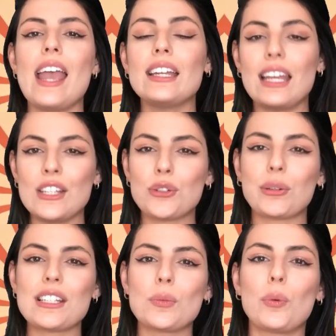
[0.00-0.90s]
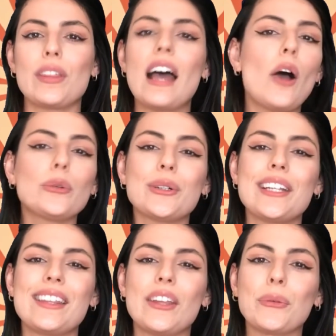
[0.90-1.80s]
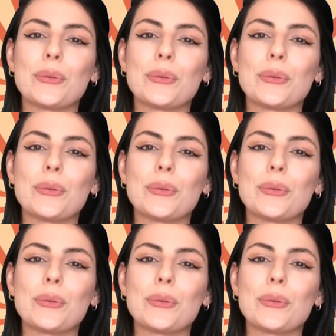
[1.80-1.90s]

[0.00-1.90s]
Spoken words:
and interest without running the